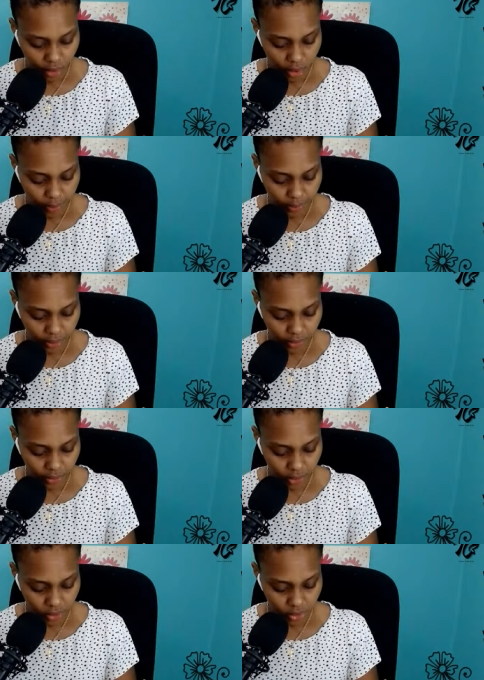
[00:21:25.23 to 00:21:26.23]
hopping
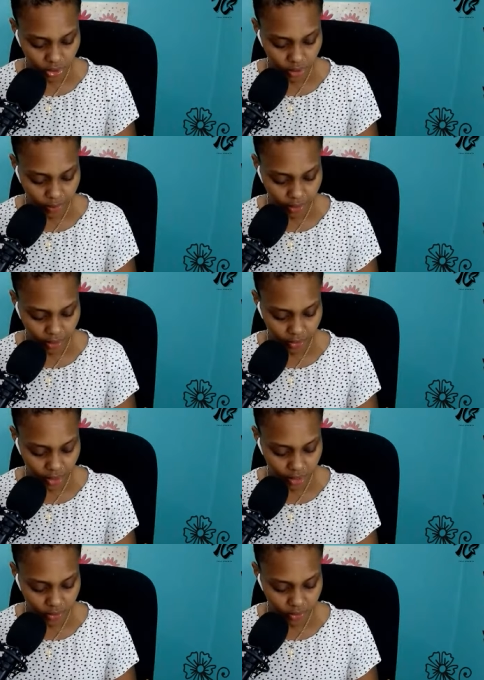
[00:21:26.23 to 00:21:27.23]
around, shopping
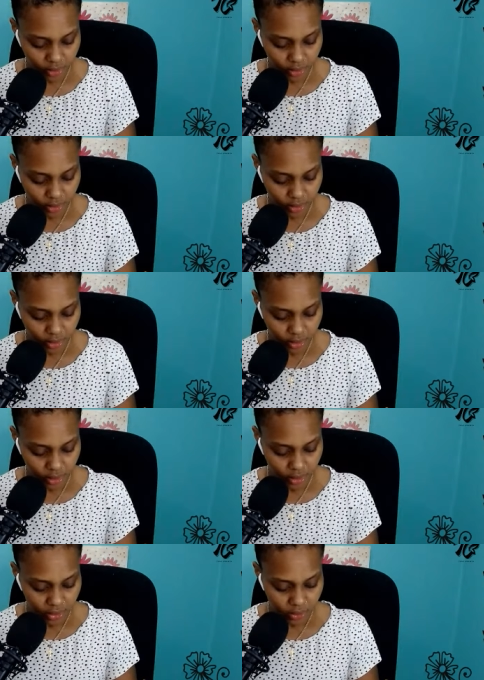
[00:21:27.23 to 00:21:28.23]
around,
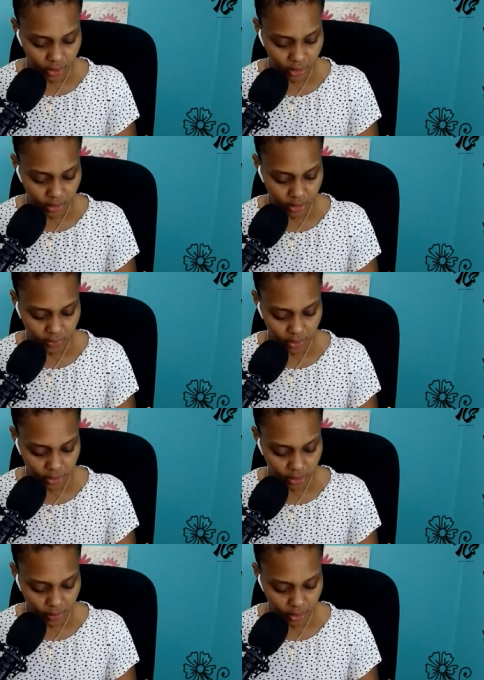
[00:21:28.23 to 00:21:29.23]
doing lots for
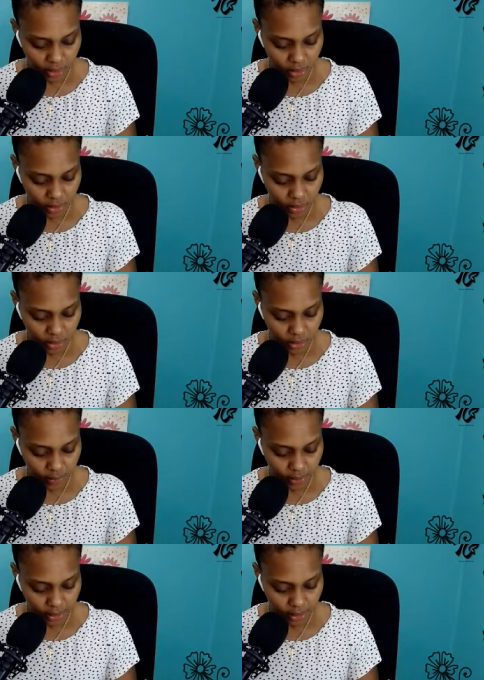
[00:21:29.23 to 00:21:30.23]
Christmas, or are you keeping it